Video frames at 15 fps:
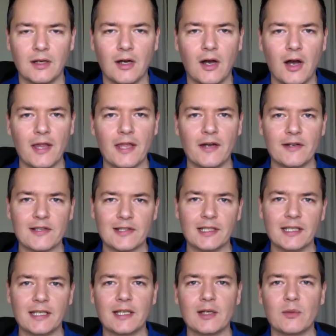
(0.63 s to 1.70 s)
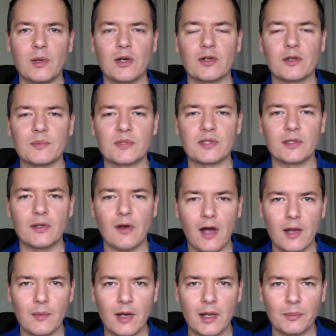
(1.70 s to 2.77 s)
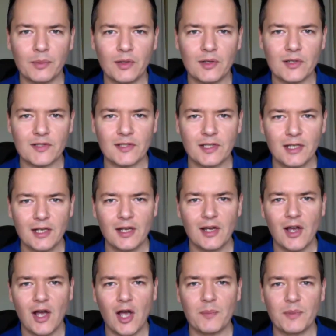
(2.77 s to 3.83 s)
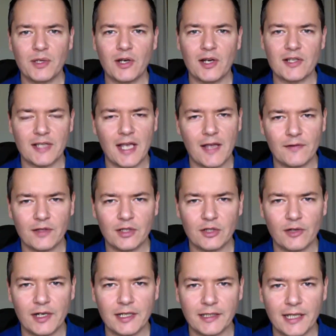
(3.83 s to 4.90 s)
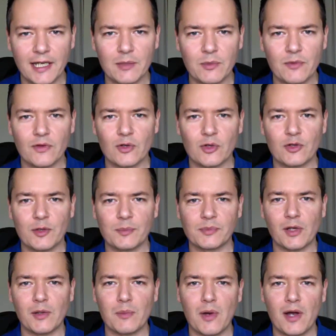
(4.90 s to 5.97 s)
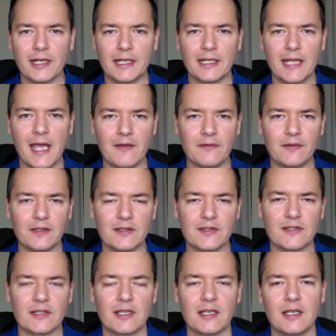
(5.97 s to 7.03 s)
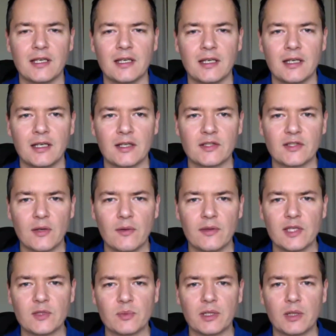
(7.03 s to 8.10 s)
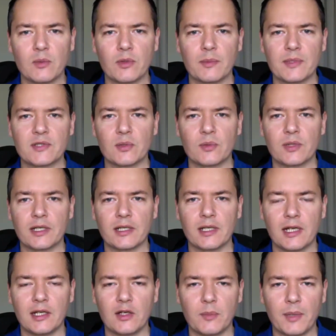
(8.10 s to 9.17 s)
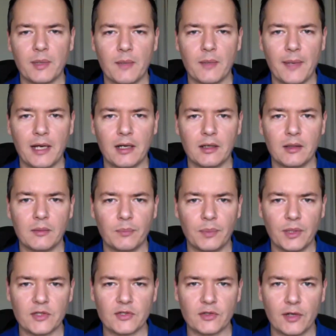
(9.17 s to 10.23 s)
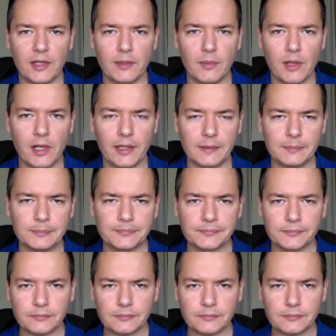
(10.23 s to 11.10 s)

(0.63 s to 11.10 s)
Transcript: Hi there, it's Lee here. Welcome to iMineBlocks. Hope you guys are having a great day with your crypto mining efforts. So in this one I want to be talking a little bit about Burstcoin mining